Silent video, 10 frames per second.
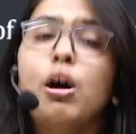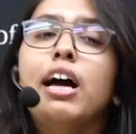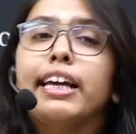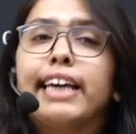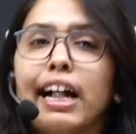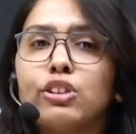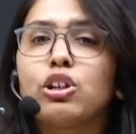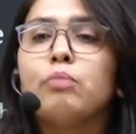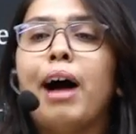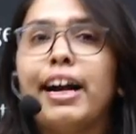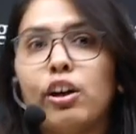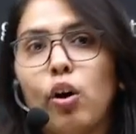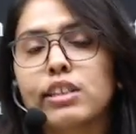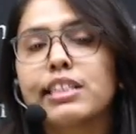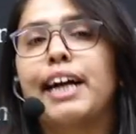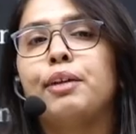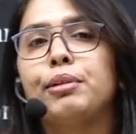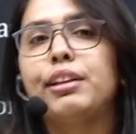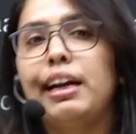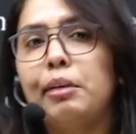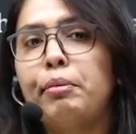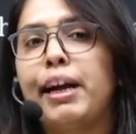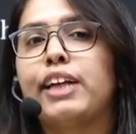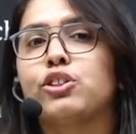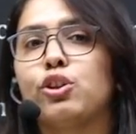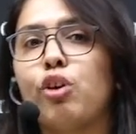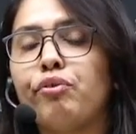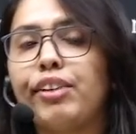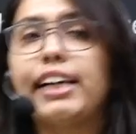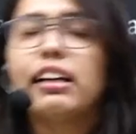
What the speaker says: calcium hydroxide with the liberation of heat.